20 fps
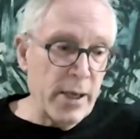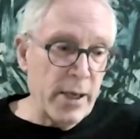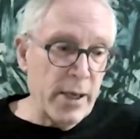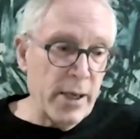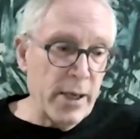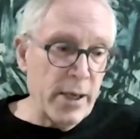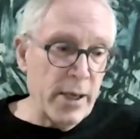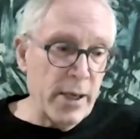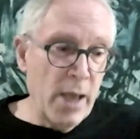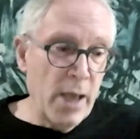
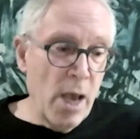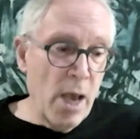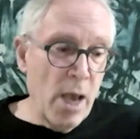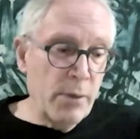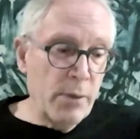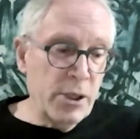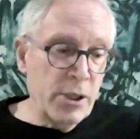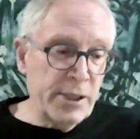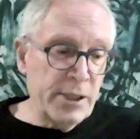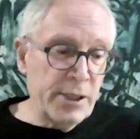because some
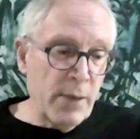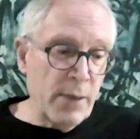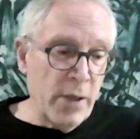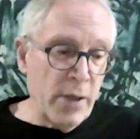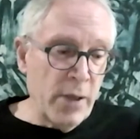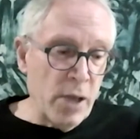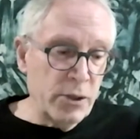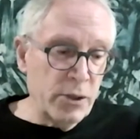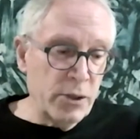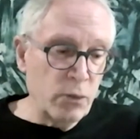of
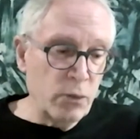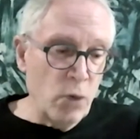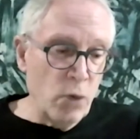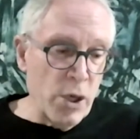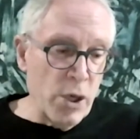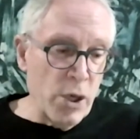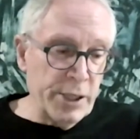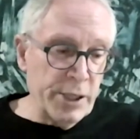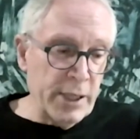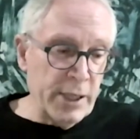those works
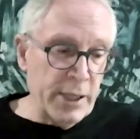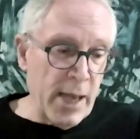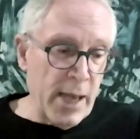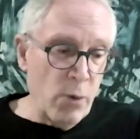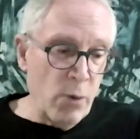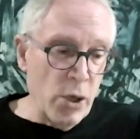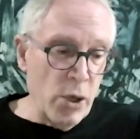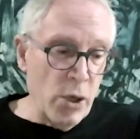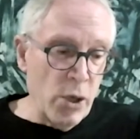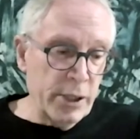that I
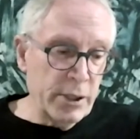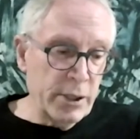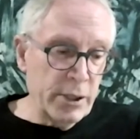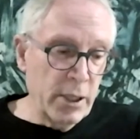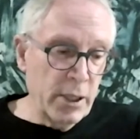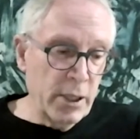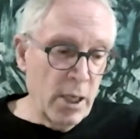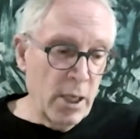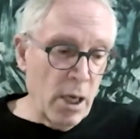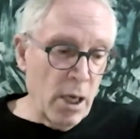worked
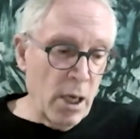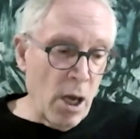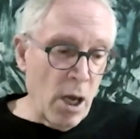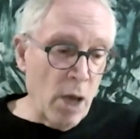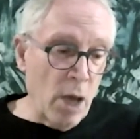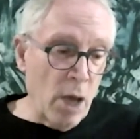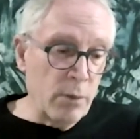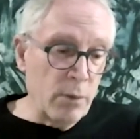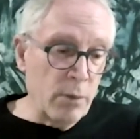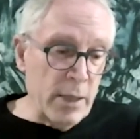
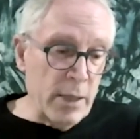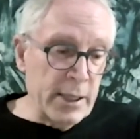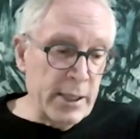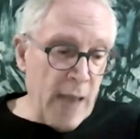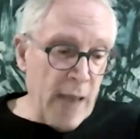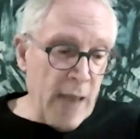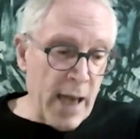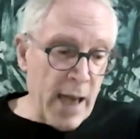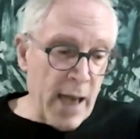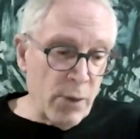on
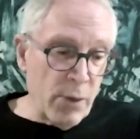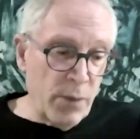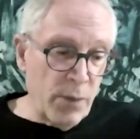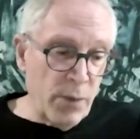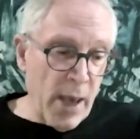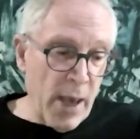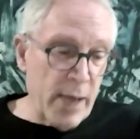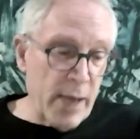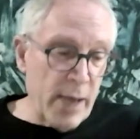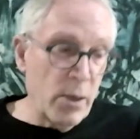entirely with
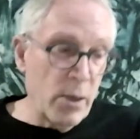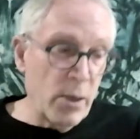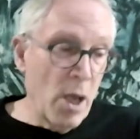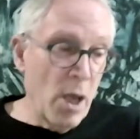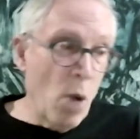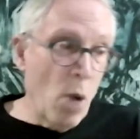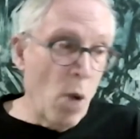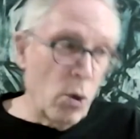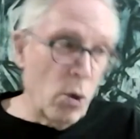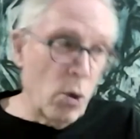paint
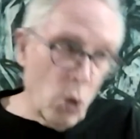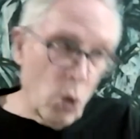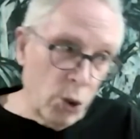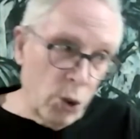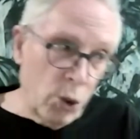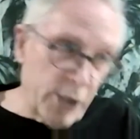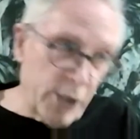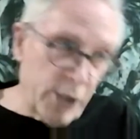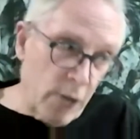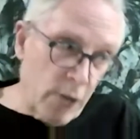were
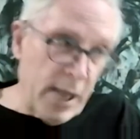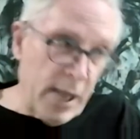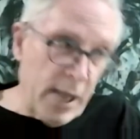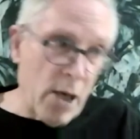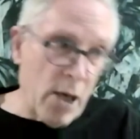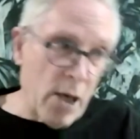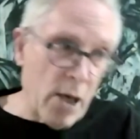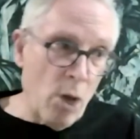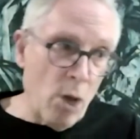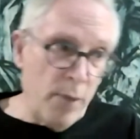also done
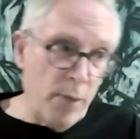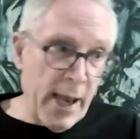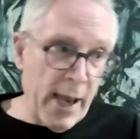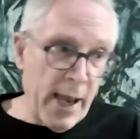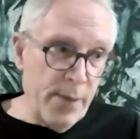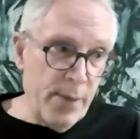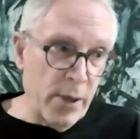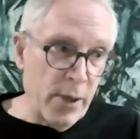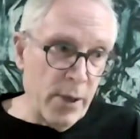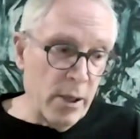on
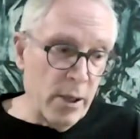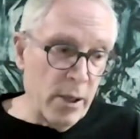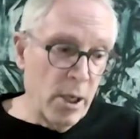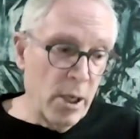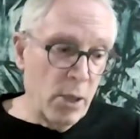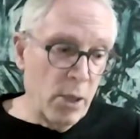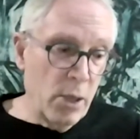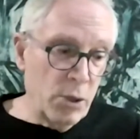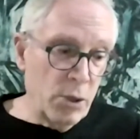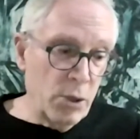paper,
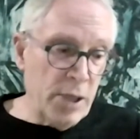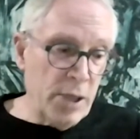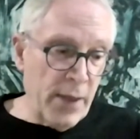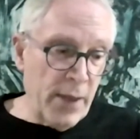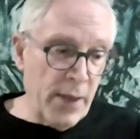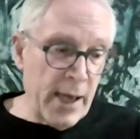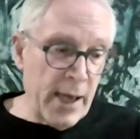which are then